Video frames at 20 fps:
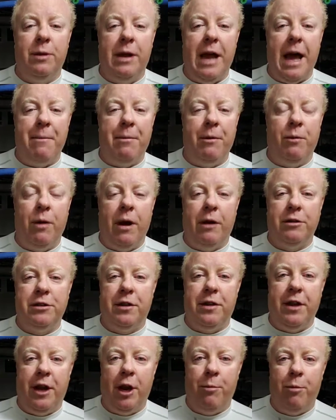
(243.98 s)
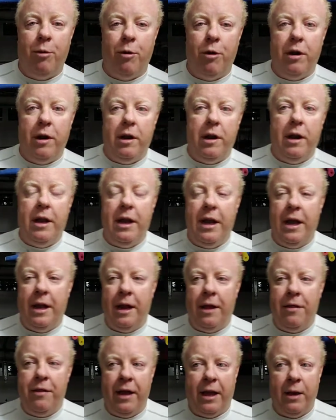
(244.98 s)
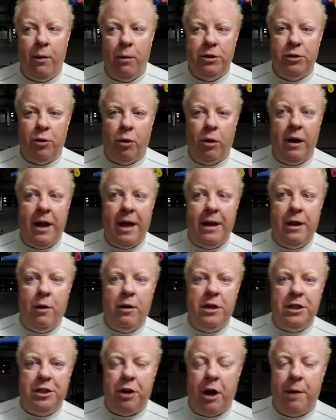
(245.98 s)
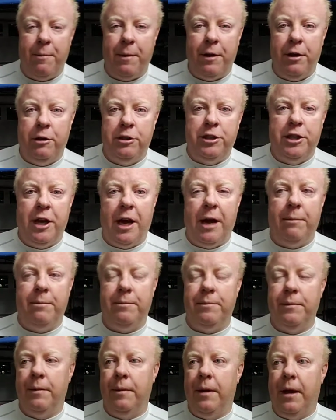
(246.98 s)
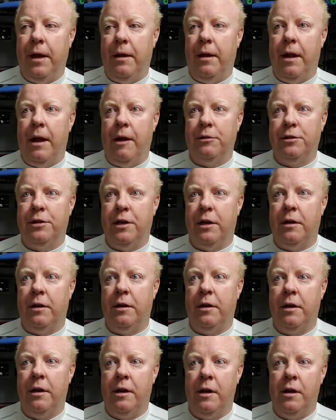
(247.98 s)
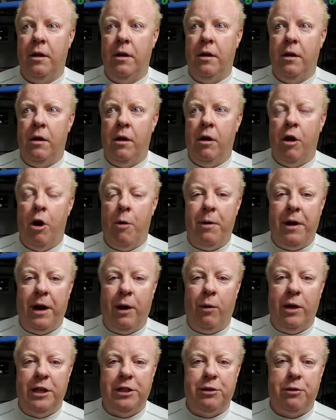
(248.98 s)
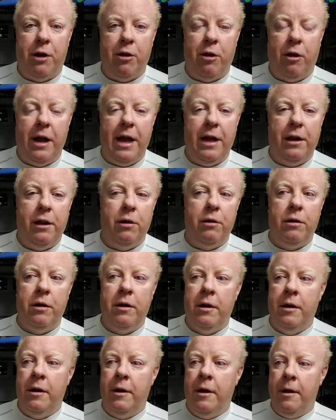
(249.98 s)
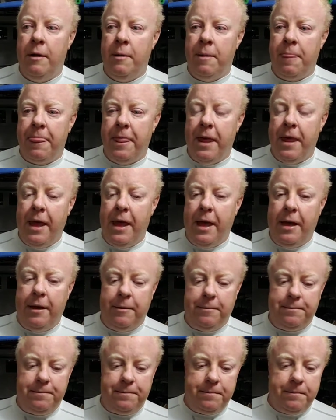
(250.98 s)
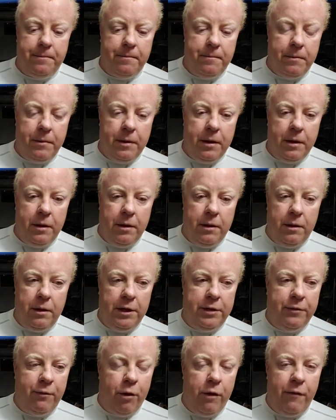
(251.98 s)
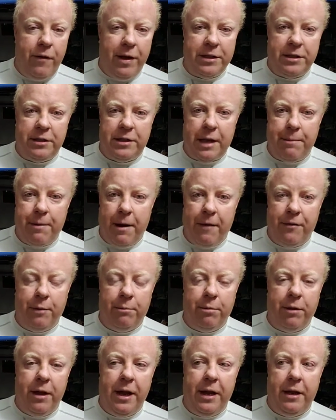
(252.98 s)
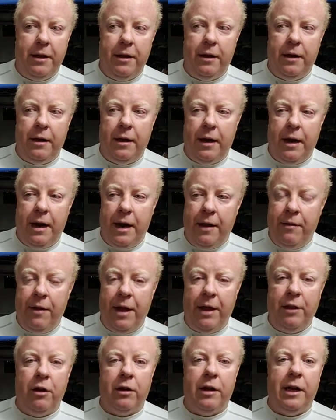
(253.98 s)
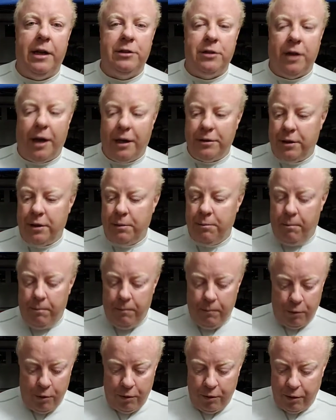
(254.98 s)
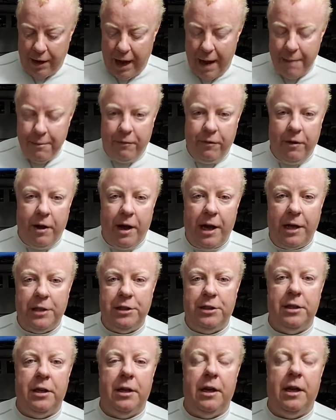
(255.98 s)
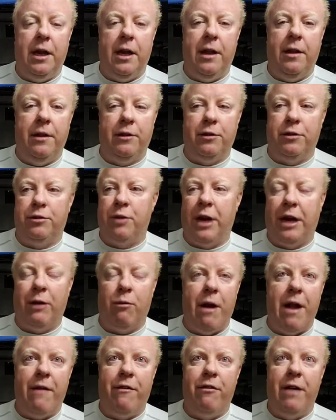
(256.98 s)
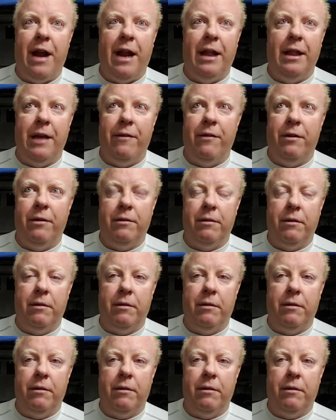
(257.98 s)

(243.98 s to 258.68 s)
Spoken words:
happened. When I was at the airport, and I think it was Orlando. I just started my new job, and I was opening a restaurant in Orlando. And these 4 vets step off the plane, and they look exhausted. They're in their camouflage, and this was right after 9/11.